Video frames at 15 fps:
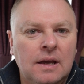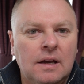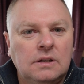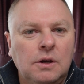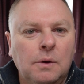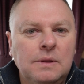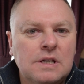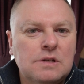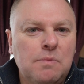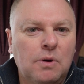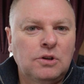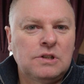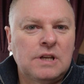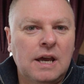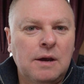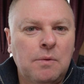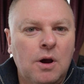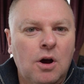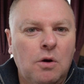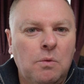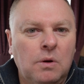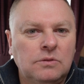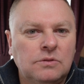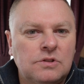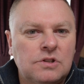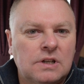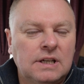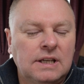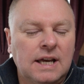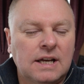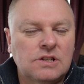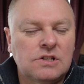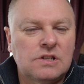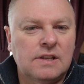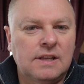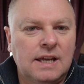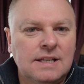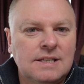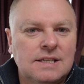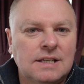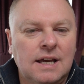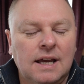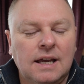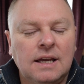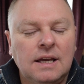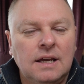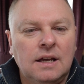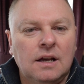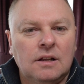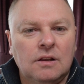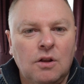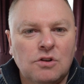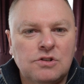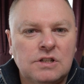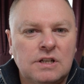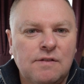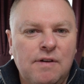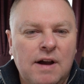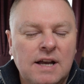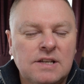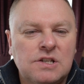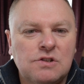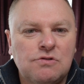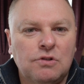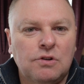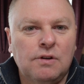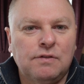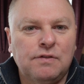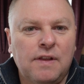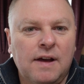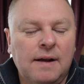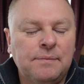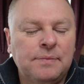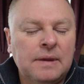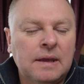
Now in this modern day we all want connections to the internet and lots of devices run off that.